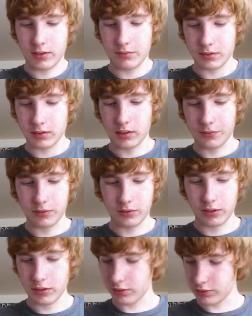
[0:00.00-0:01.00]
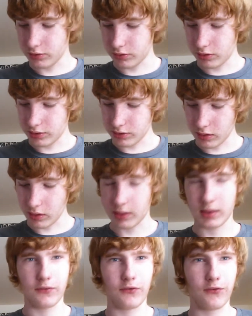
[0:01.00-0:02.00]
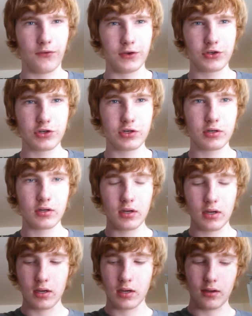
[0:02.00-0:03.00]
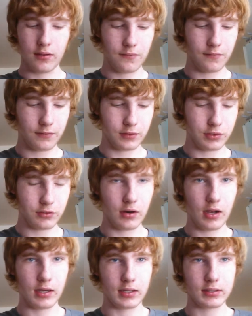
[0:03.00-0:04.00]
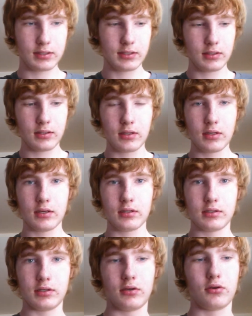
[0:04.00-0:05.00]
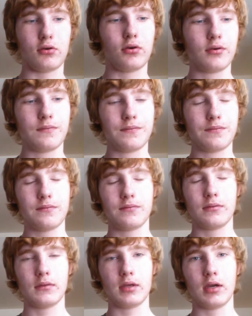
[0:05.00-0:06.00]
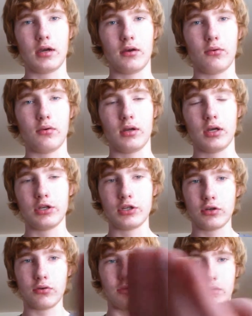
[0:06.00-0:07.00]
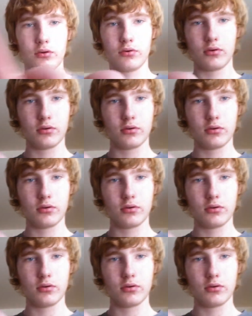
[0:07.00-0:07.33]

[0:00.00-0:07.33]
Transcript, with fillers: grab a couple here. So these are like the fish, fish rocks. So how would I show you?